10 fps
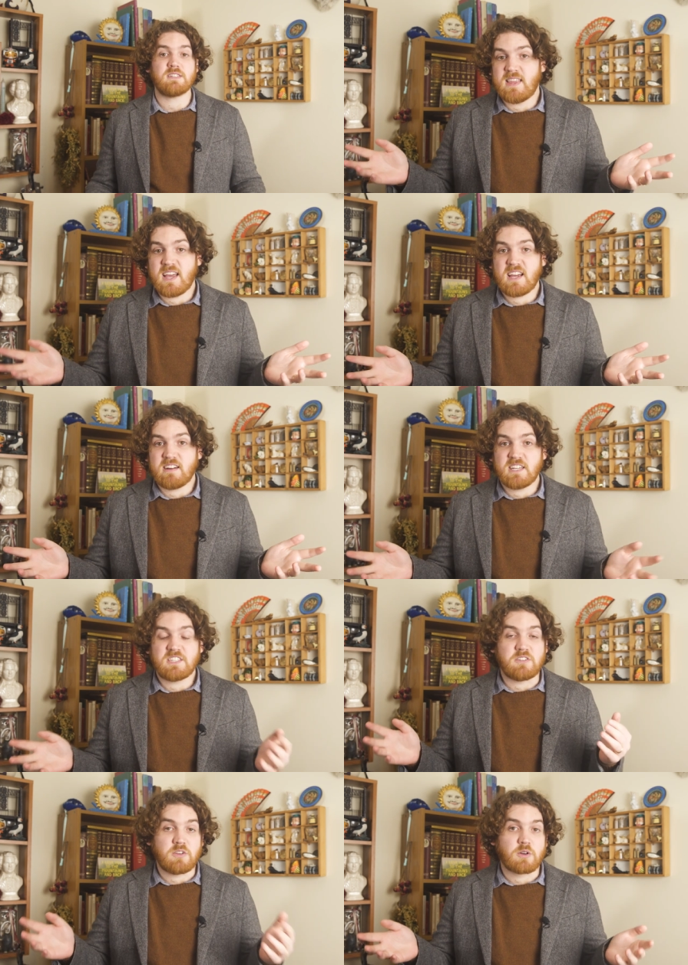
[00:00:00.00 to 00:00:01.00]
there
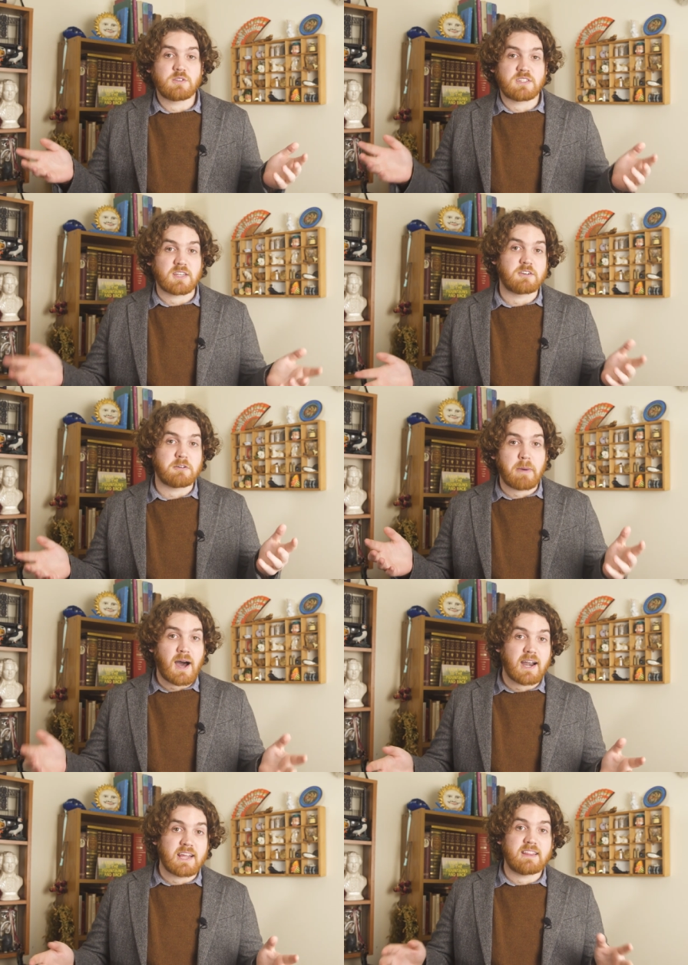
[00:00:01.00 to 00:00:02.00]
is no single
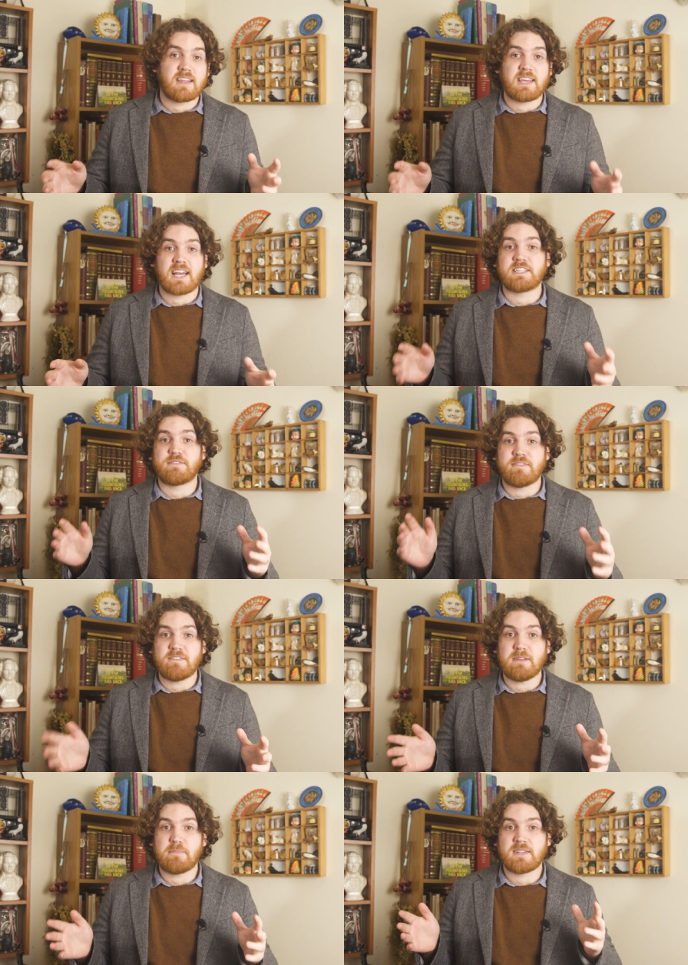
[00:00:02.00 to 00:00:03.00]
party that gets
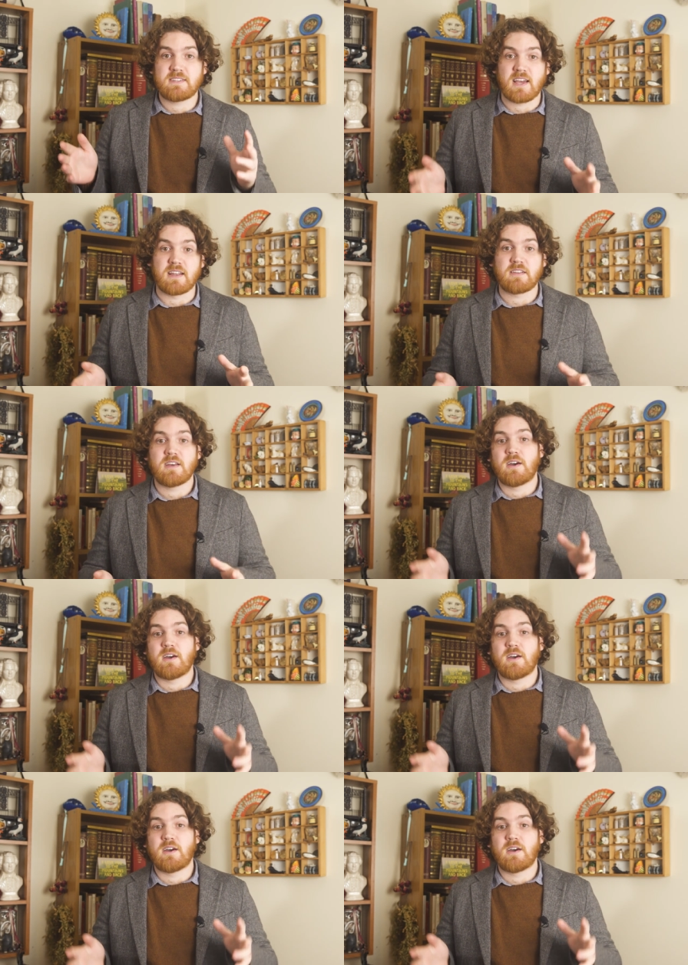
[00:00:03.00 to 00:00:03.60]
50%